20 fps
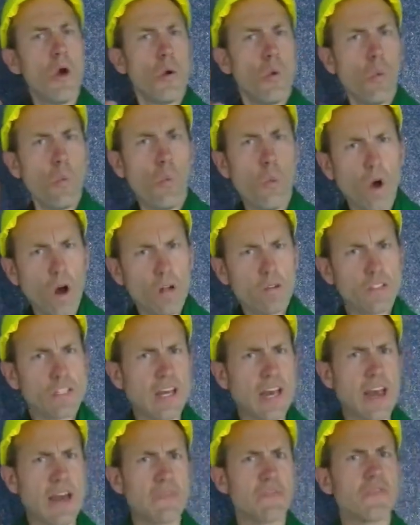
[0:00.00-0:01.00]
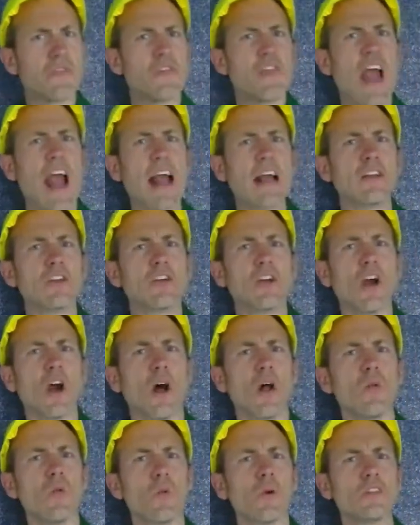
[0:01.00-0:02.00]
What if that
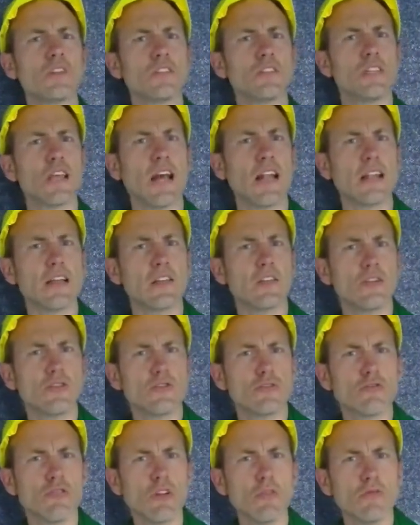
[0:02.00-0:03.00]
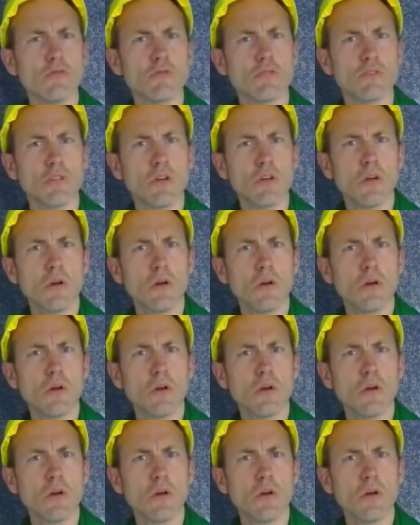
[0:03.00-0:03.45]
girl was telling the truth?